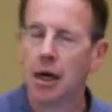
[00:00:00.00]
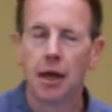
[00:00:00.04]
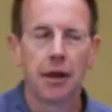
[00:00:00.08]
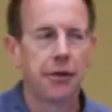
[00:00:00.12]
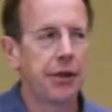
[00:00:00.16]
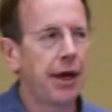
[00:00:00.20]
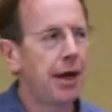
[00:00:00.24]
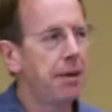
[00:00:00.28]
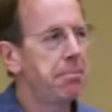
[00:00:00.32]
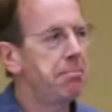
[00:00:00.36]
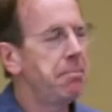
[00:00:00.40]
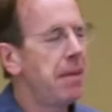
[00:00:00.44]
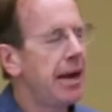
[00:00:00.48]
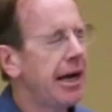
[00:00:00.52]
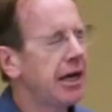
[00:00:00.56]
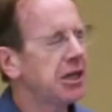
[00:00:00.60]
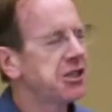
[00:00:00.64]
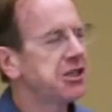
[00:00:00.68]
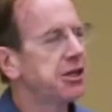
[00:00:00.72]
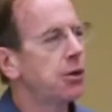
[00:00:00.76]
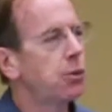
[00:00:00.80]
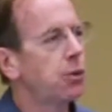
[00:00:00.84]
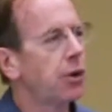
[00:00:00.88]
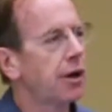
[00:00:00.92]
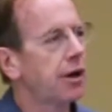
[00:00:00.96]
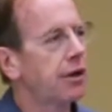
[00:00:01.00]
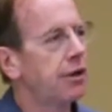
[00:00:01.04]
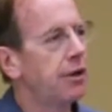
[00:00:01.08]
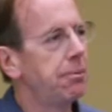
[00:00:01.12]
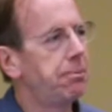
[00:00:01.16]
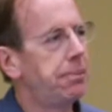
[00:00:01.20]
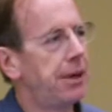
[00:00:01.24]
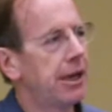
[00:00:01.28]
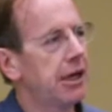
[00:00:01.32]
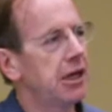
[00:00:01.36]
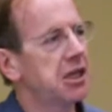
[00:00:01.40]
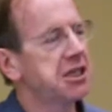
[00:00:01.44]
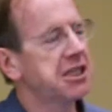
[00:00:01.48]
That makes it one of the
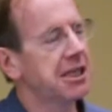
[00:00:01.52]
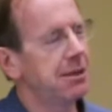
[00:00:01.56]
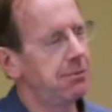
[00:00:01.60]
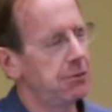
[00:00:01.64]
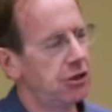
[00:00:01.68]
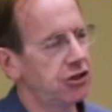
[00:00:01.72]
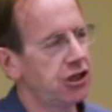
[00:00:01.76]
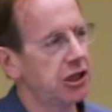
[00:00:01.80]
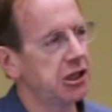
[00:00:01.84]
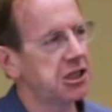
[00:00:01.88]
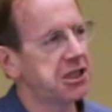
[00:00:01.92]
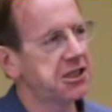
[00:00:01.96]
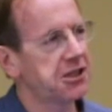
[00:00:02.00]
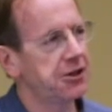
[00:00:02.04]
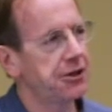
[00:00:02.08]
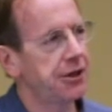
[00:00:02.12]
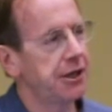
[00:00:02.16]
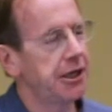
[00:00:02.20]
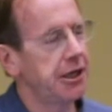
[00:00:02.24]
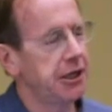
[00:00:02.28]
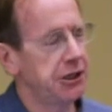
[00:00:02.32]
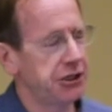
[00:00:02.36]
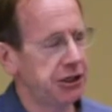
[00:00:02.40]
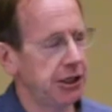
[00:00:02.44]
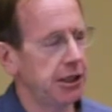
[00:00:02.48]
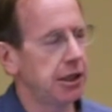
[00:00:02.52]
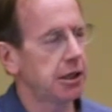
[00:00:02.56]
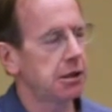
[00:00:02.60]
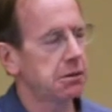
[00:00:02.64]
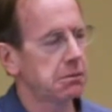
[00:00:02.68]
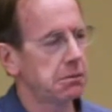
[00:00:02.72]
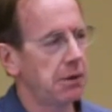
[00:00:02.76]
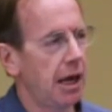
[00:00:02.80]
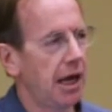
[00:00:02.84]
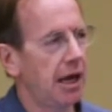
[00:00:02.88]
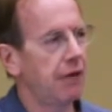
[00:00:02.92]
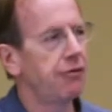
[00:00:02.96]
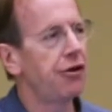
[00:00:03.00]
biggest imaging studies
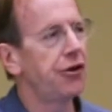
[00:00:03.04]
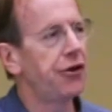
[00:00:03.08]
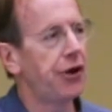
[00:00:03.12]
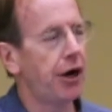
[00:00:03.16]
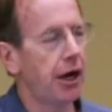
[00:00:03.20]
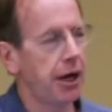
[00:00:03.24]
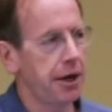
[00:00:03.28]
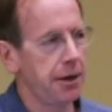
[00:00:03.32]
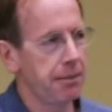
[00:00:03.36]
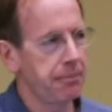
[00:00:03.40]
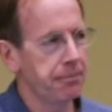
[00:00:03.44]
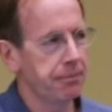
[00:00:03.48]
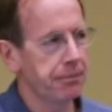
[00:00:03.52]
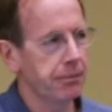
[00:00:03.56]
ever done.